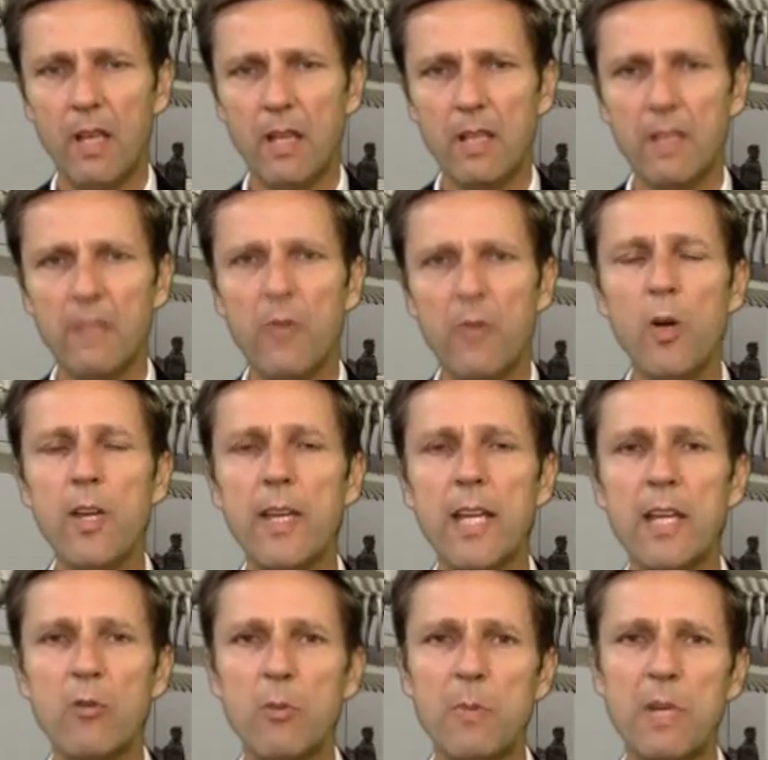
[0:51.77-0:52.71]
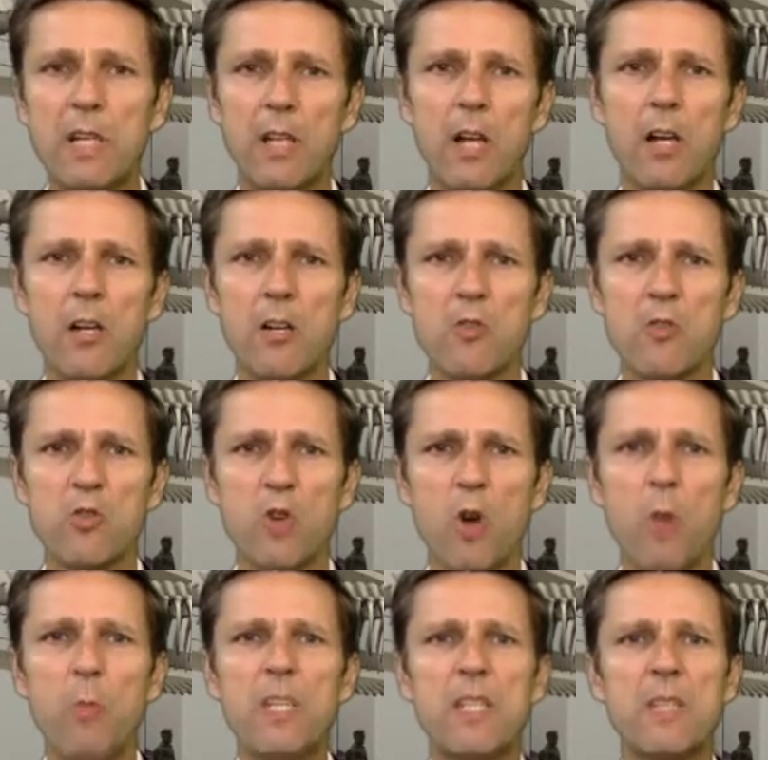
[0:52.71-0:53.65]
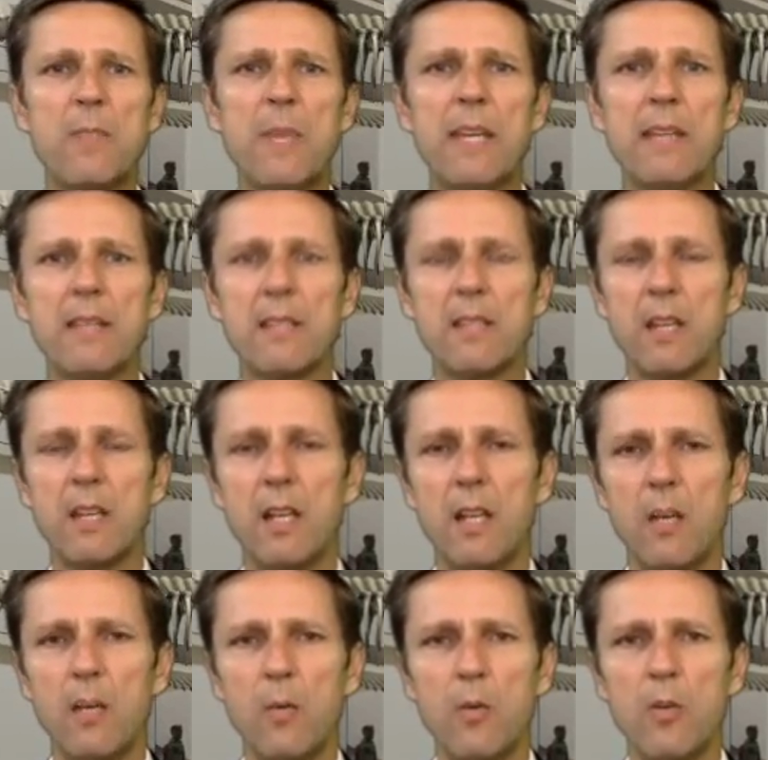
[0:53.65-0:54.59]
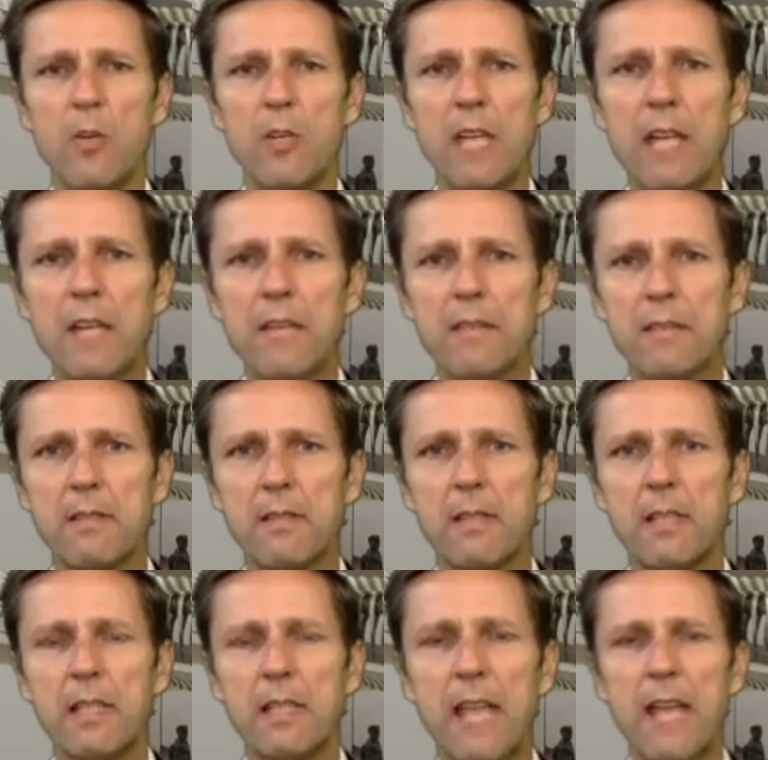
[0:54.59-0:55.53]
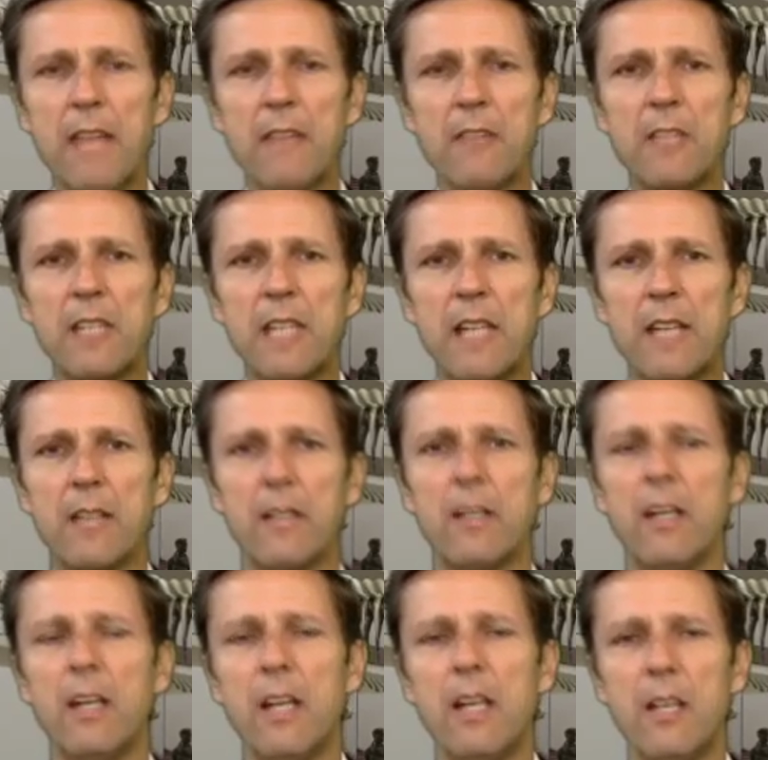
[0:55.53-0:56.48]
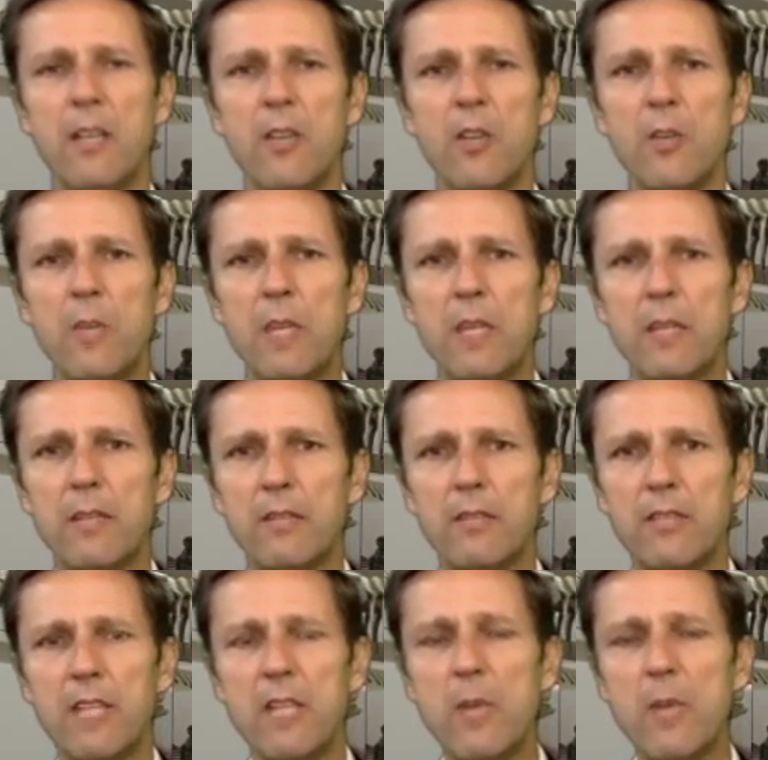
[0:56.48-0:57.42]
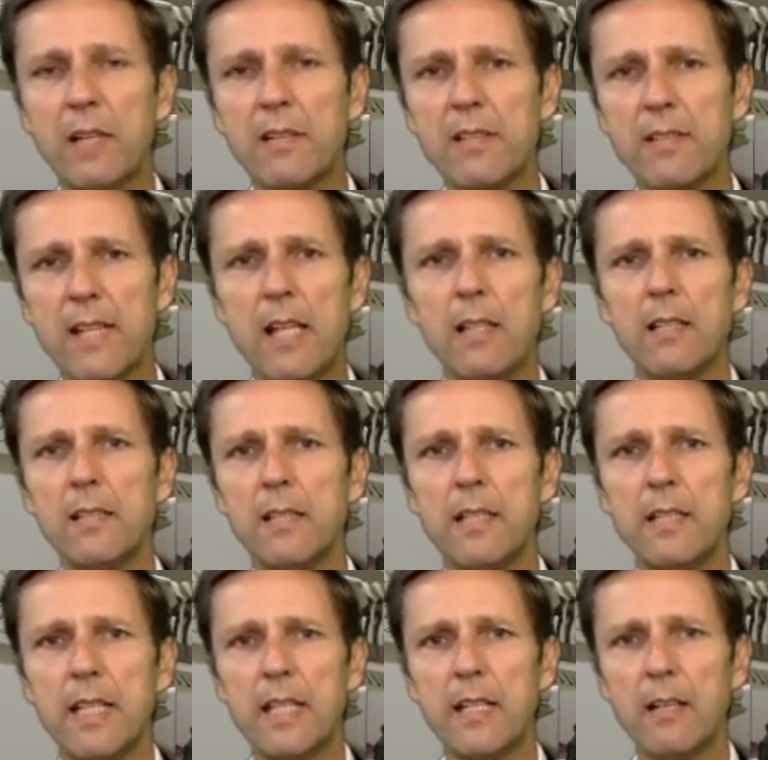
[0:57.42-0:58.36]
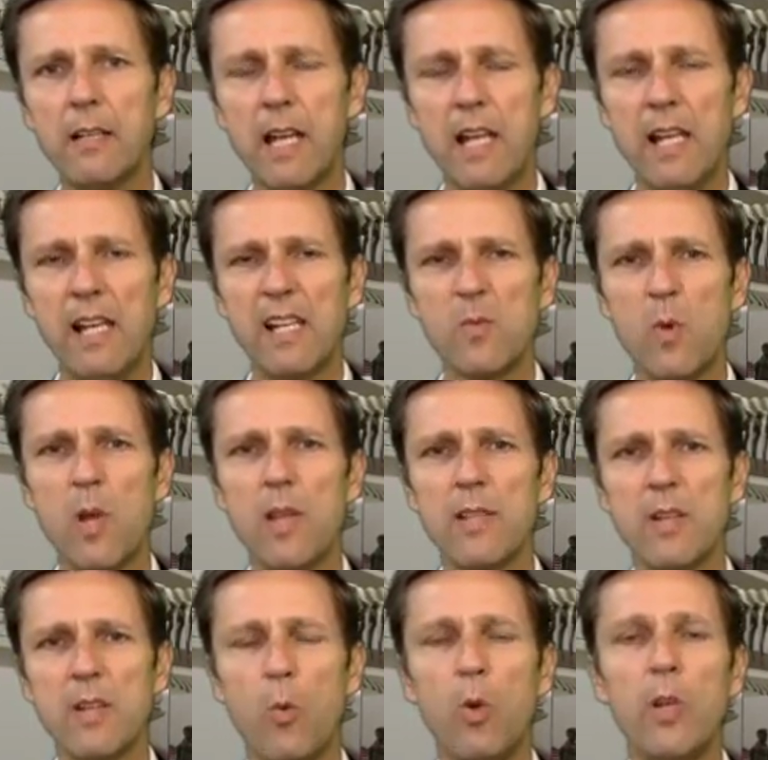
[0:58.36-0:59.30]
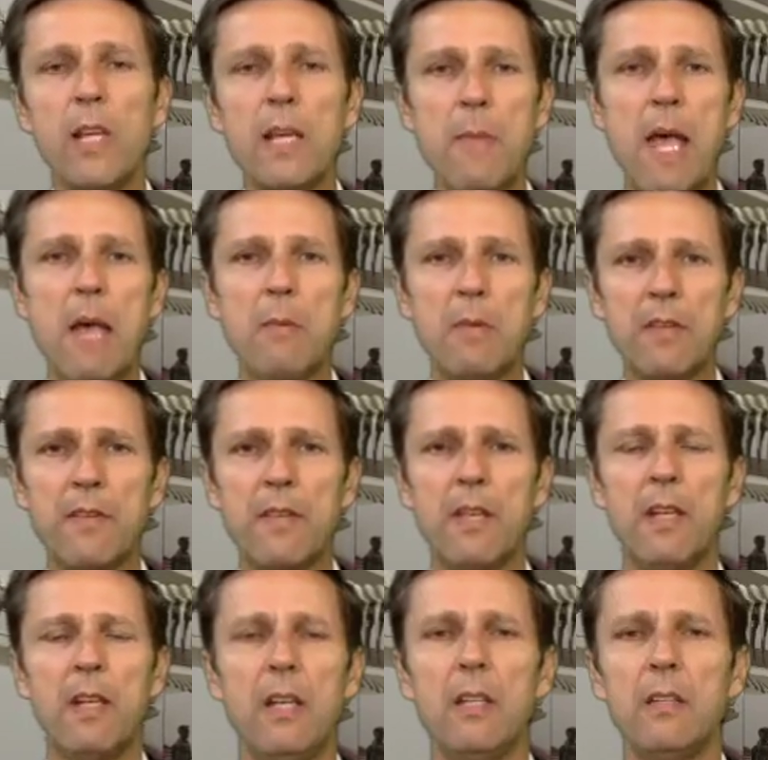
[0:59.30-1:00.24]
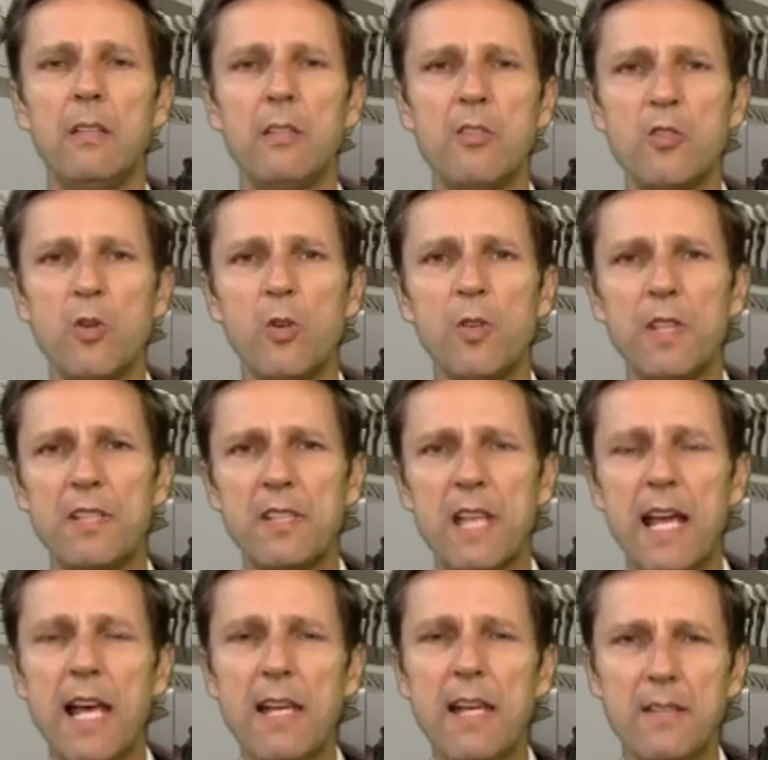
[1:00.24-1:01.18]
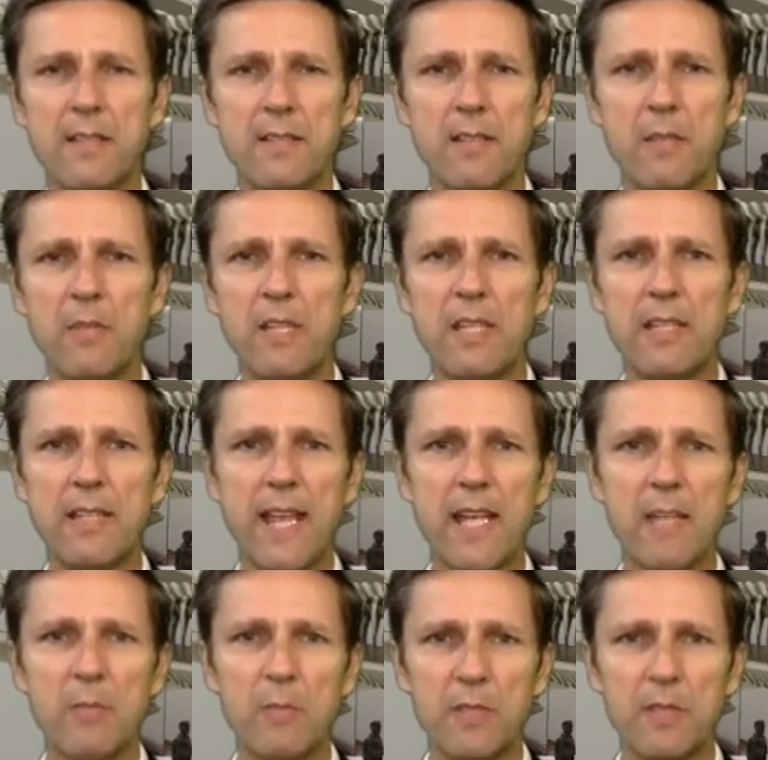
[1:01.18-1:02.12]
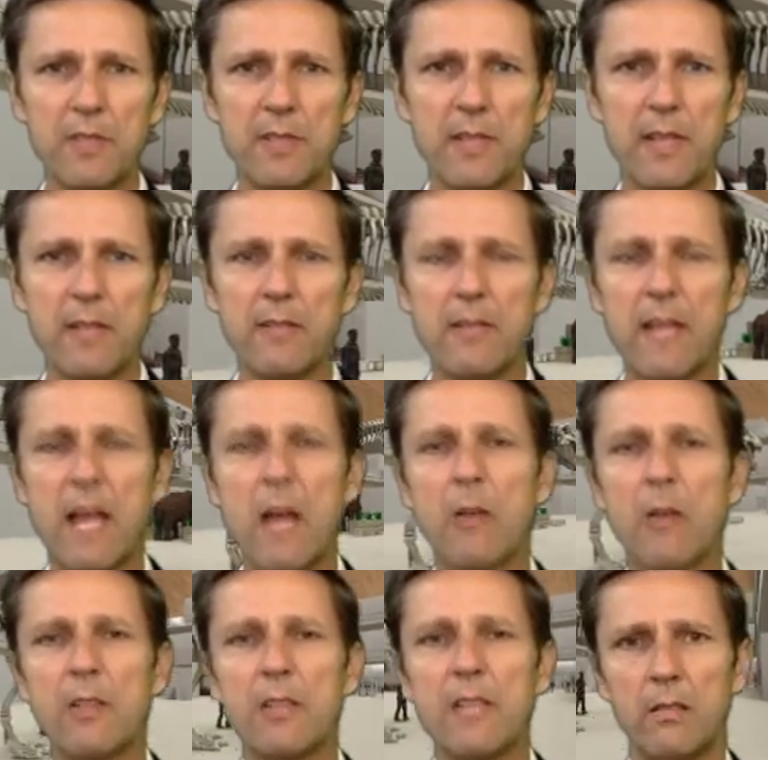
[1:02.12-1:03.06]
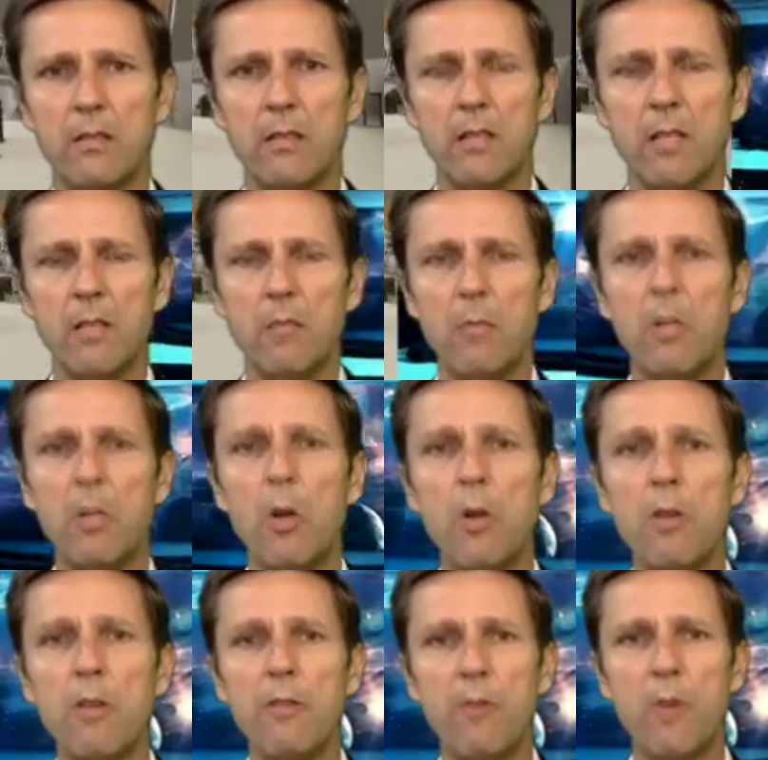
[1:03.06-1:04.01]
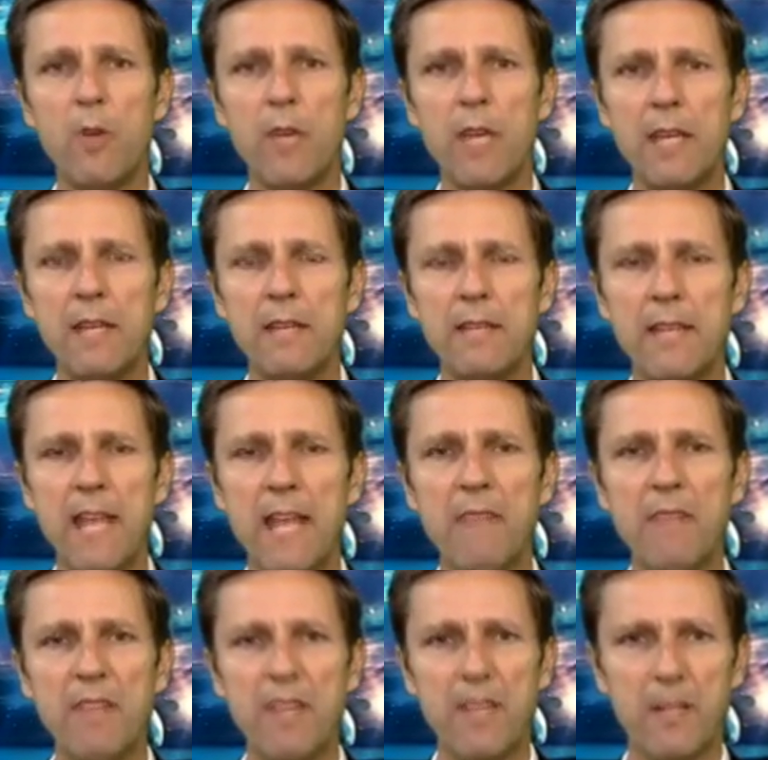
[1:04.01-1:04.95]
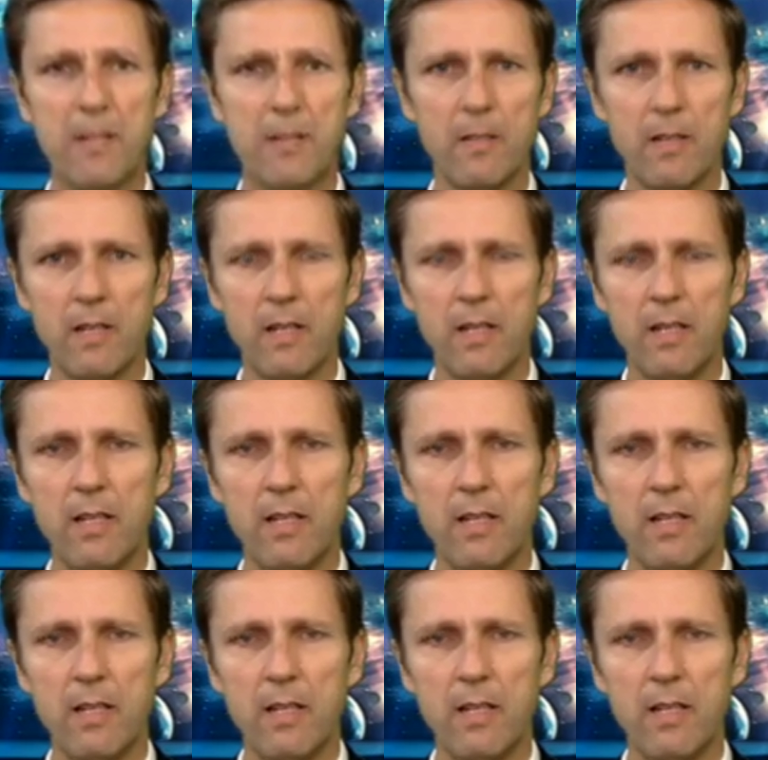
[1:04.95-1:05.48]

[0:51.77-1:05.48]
The foyer will be a large open space where your guests can gather together. There will be a T-Rex skeleton there as well as a woolly mammoth to show the size of some of these animals that are now extinct. Below the foyer is the amphitheater.